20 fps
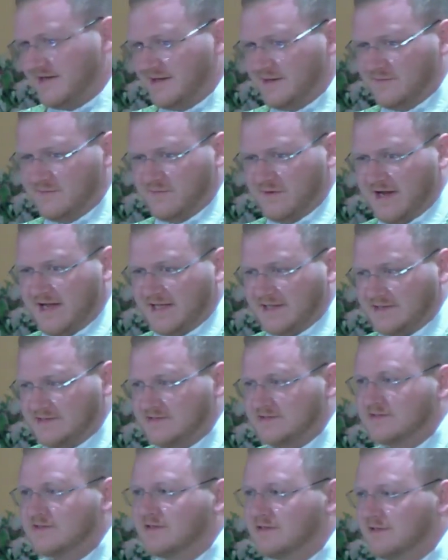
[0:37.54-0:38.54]

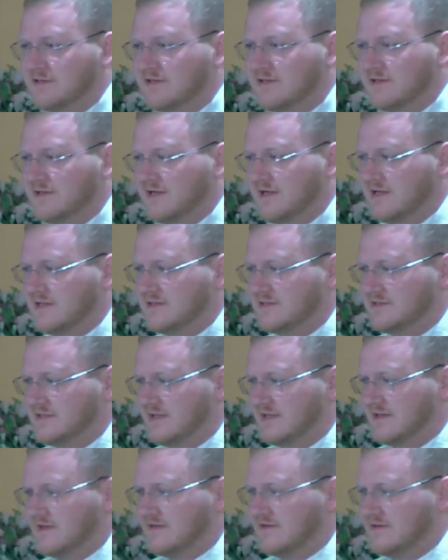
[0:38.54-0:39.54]
France and
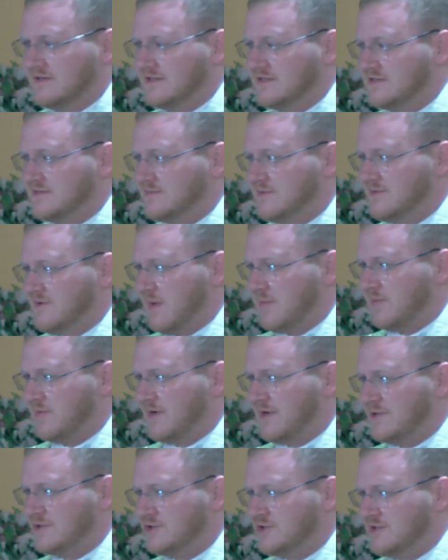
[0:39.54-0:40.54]
said there needs to be
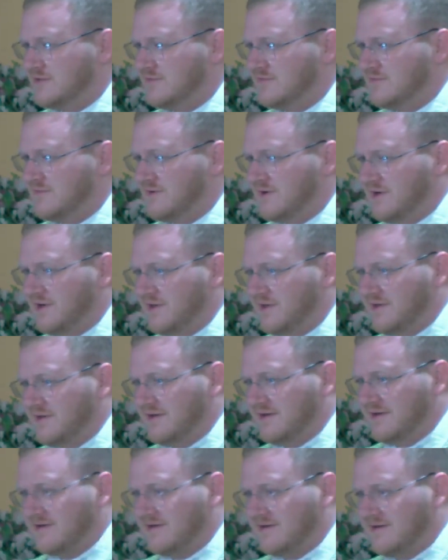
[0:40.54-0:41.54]
reparation for all the